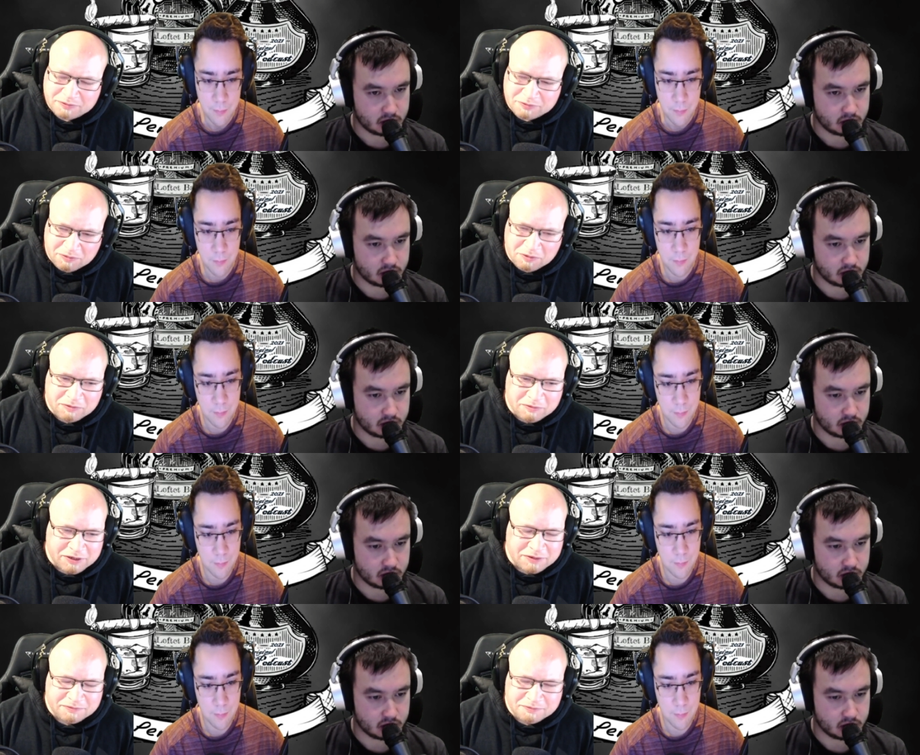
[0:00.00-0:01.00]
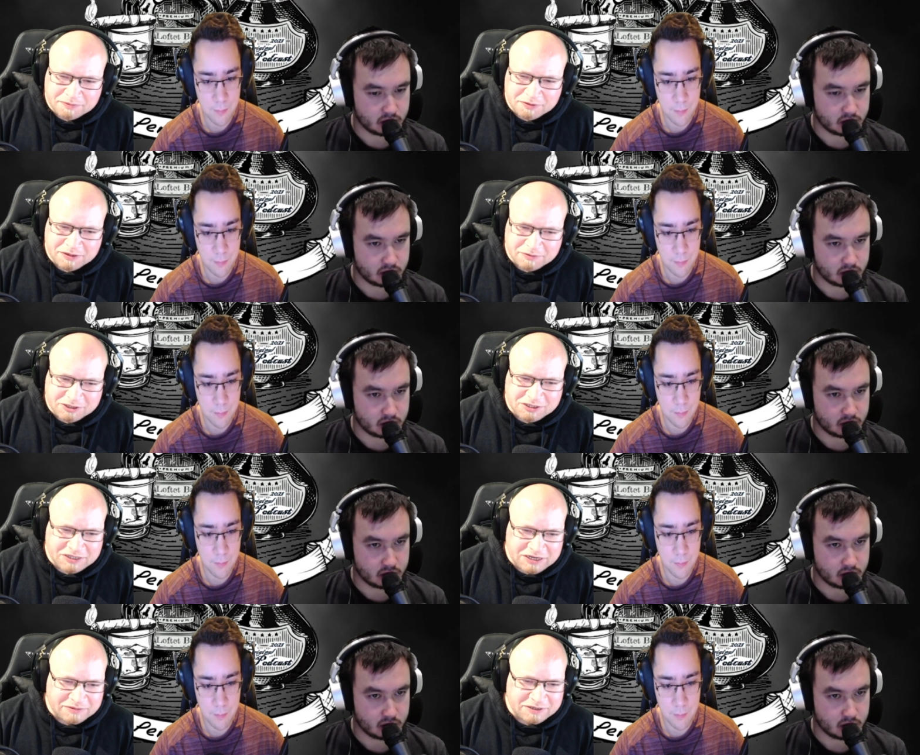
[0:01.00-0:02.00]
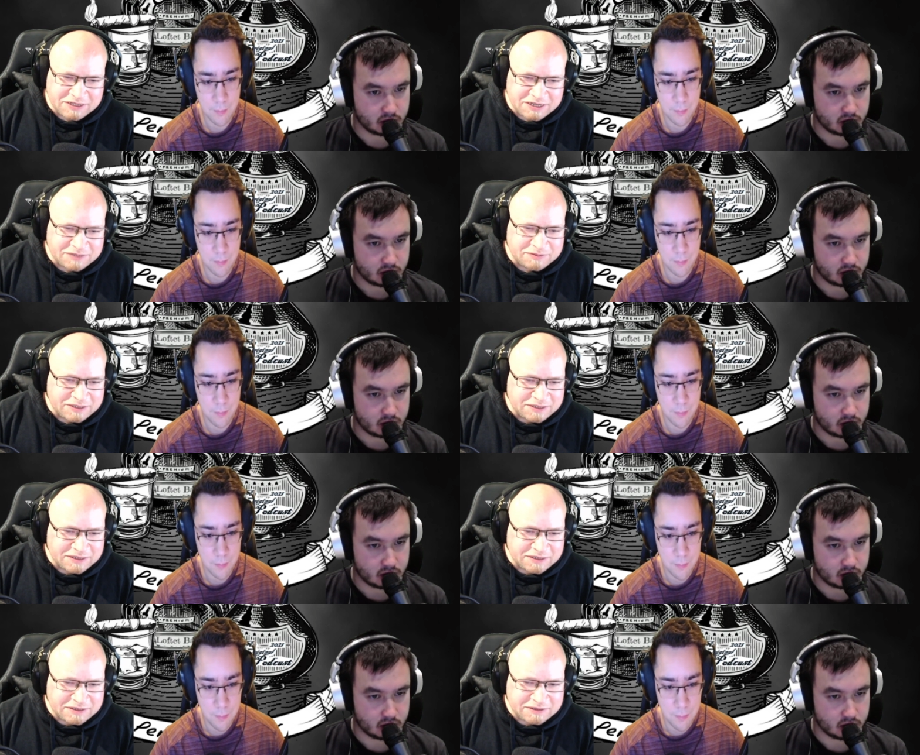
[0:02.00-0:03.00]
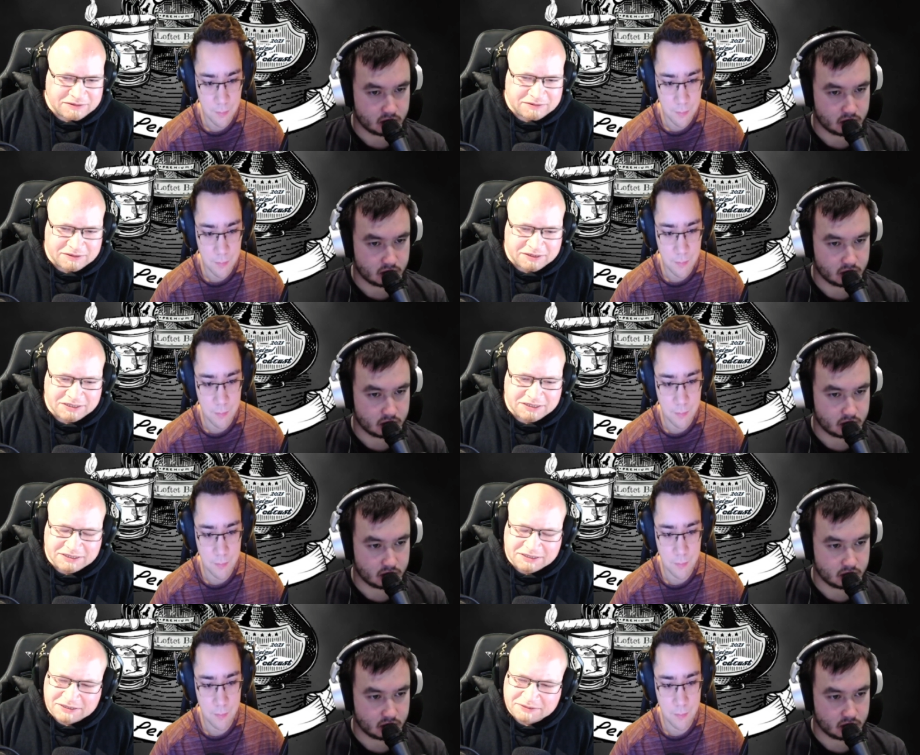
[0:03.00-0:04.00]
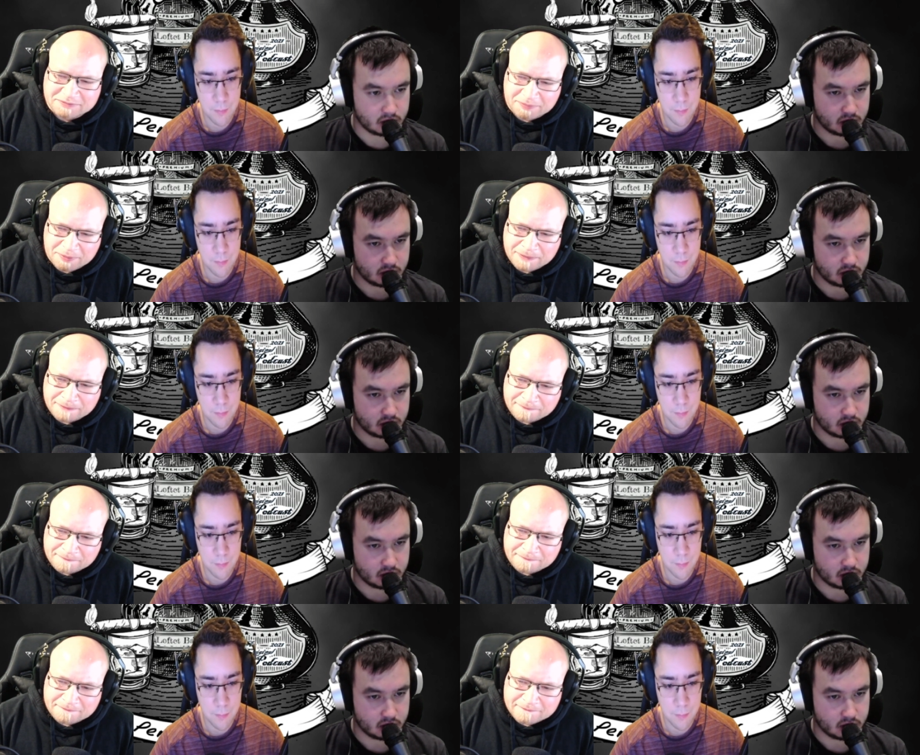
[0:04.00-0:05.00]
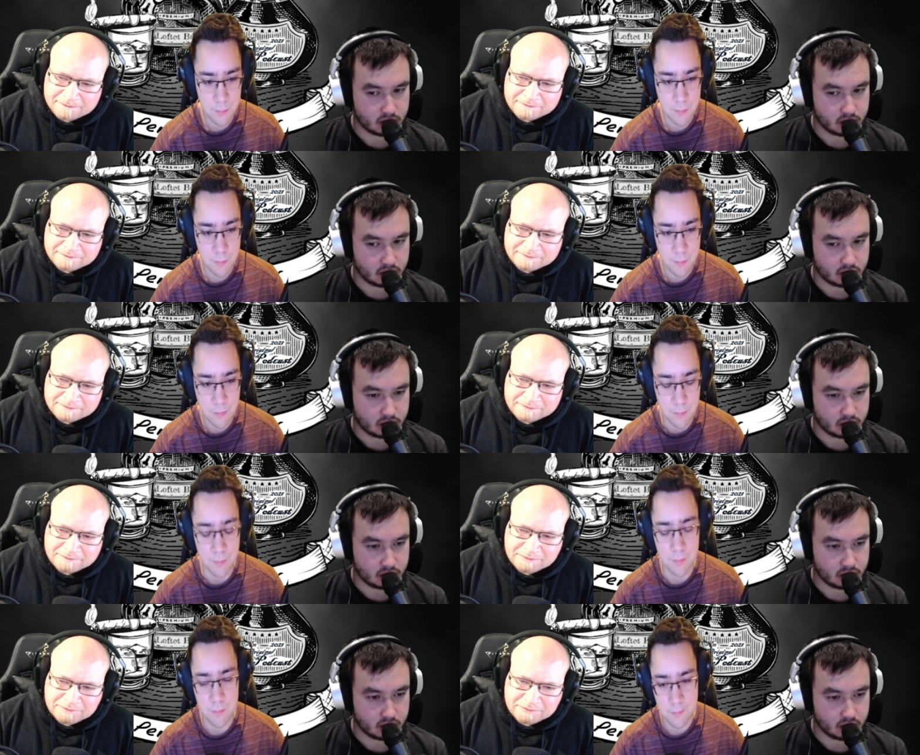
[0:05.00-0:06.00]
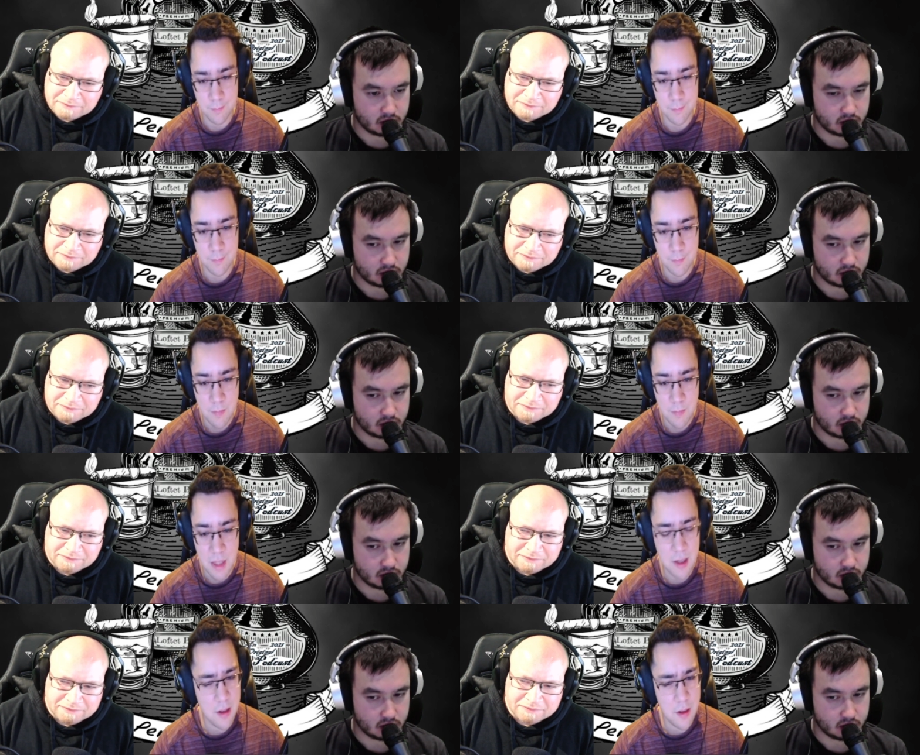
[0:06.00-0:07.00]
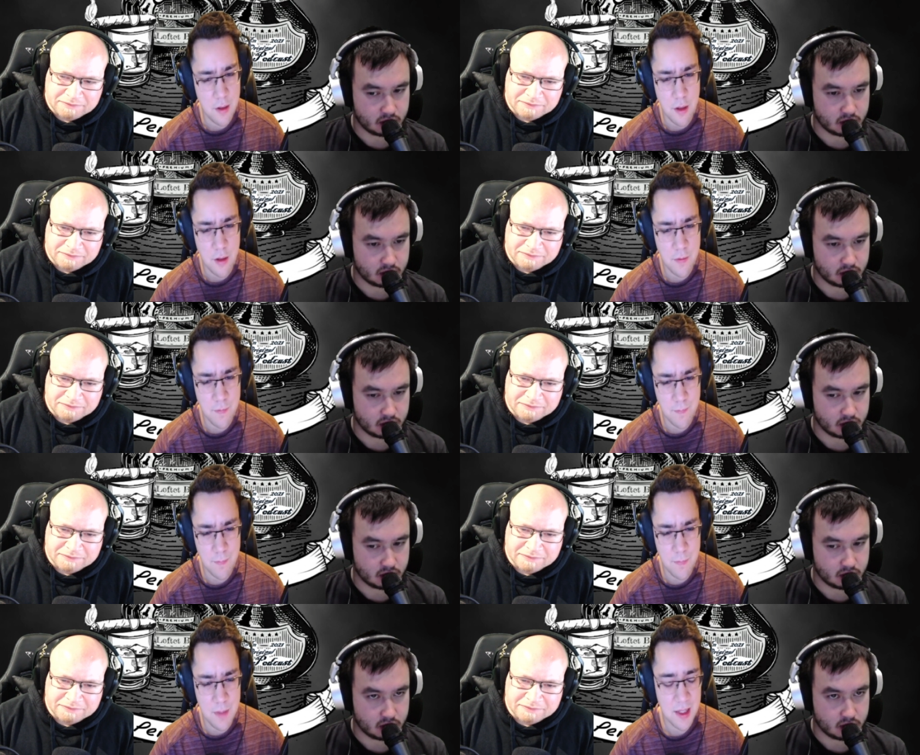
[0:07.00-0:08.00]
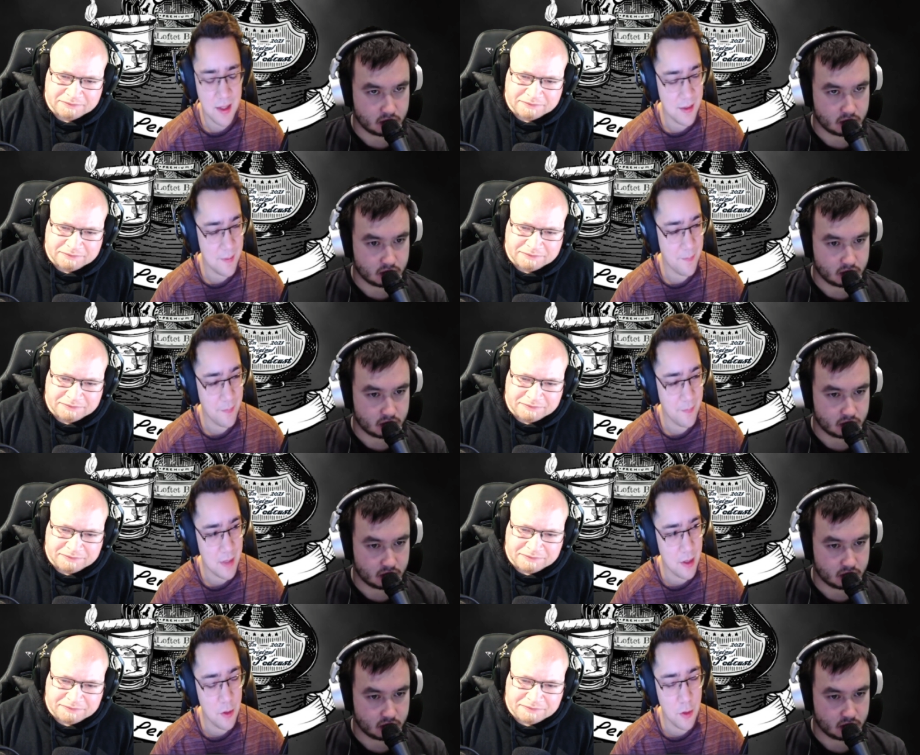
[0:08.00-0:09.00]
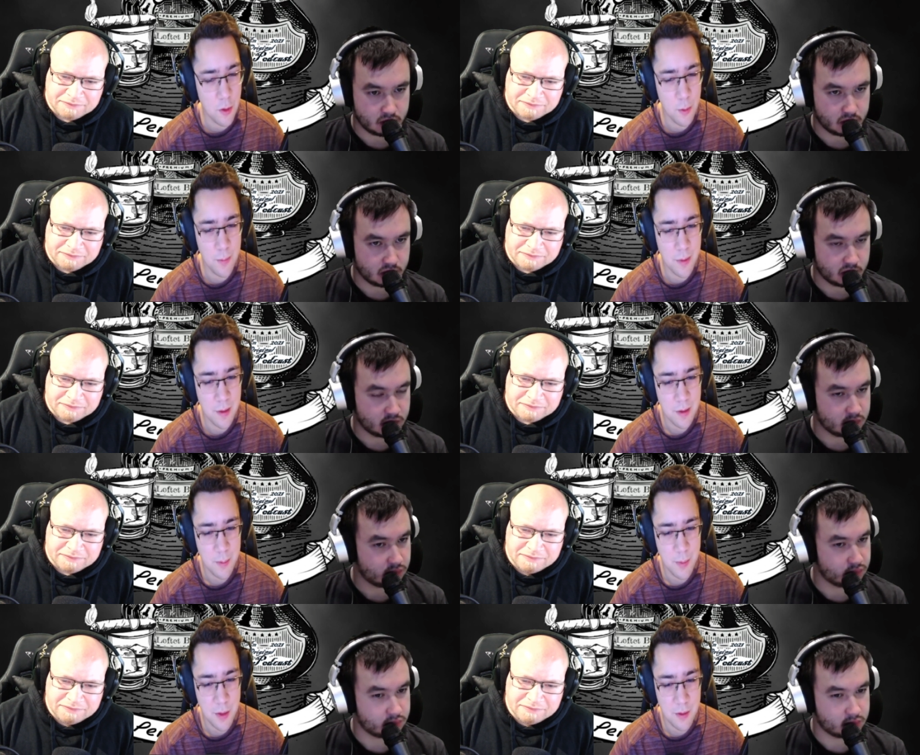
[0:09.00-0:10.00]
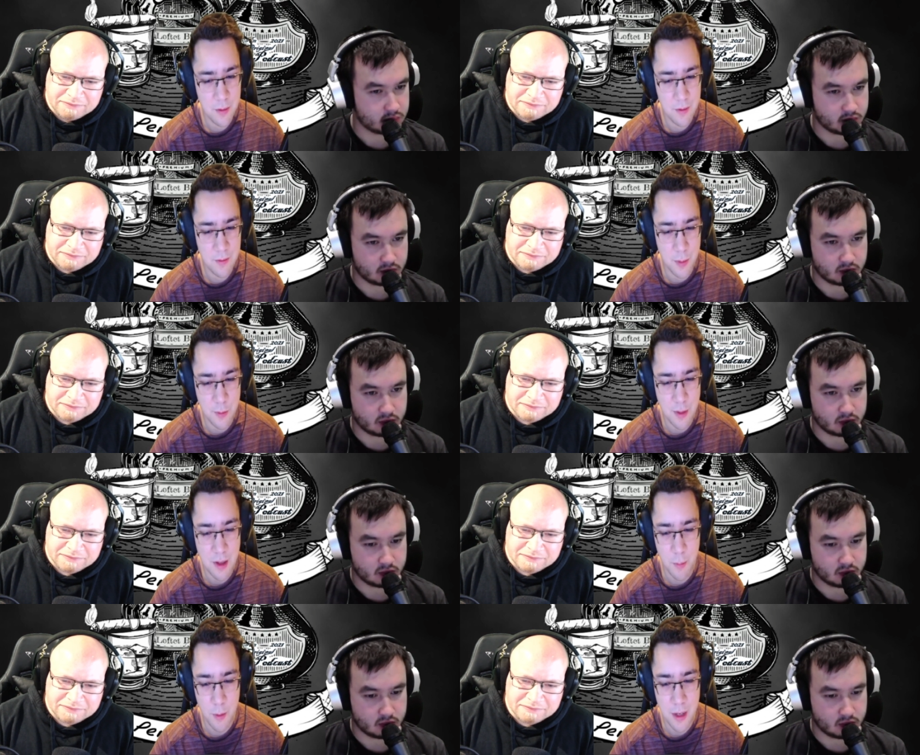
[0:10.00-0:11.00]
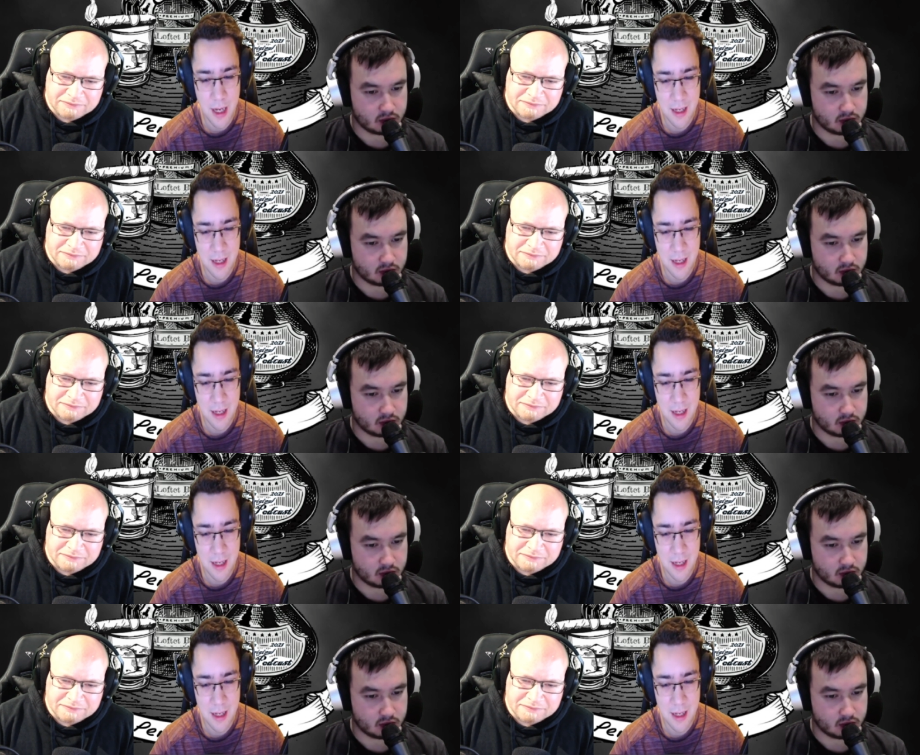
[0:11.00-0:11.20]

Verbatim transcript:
Speaker 1: probably be pretty much the same as it has been the last seasons.
Speaker 2: Hmm. I I I, I don't know, but, but Rick and Morty had